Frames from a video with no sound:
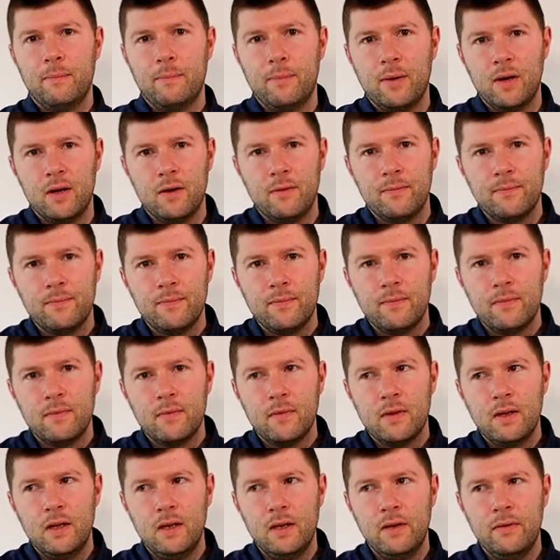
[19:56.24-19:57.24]
but
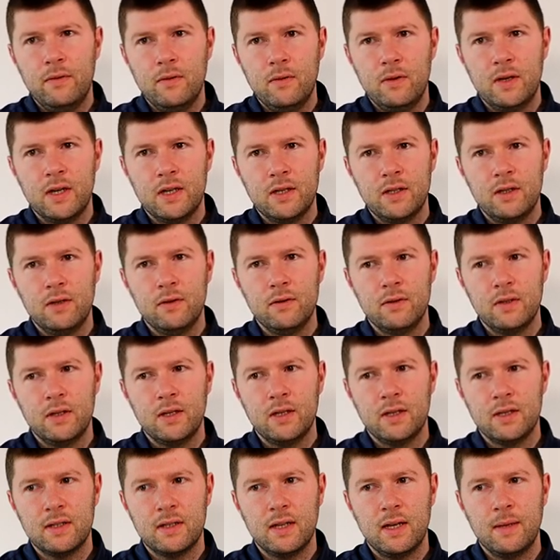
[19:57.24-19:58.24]
if you're just
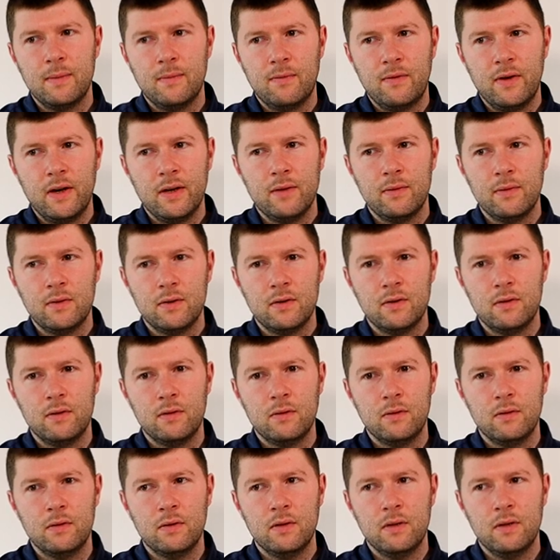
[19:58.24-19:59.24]
using the same fragrance
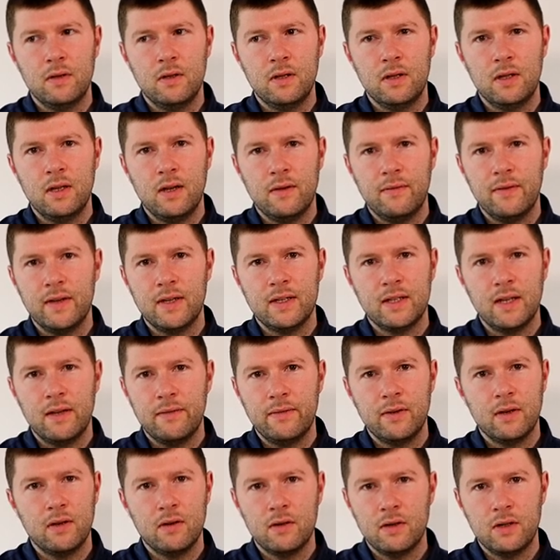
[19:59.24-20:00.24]
oil nothing's
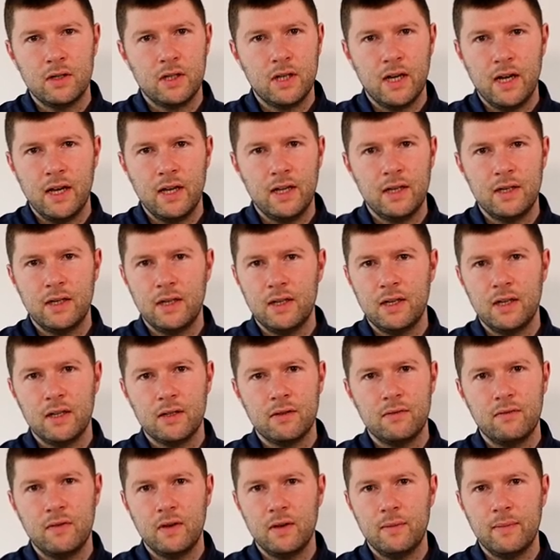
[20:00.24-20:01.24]
ever going to change. It
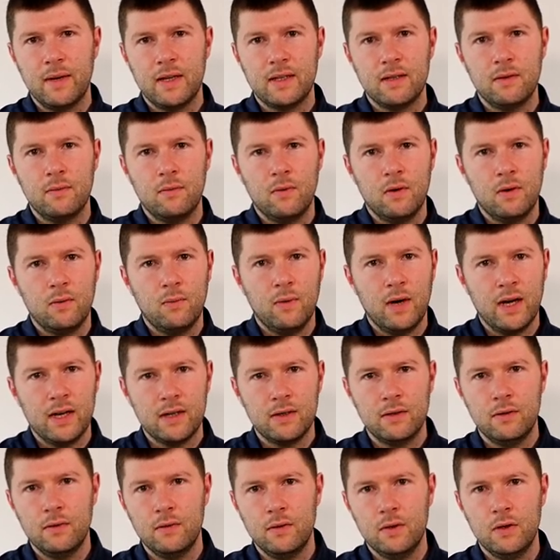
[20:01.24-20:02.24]
doesn't really matter what
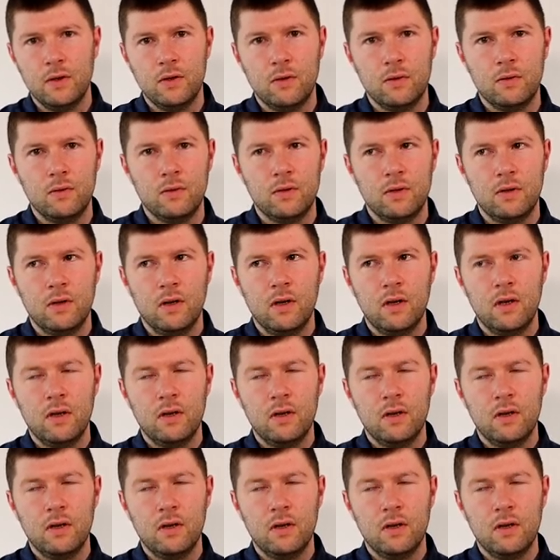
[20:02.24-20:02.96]
wax you use.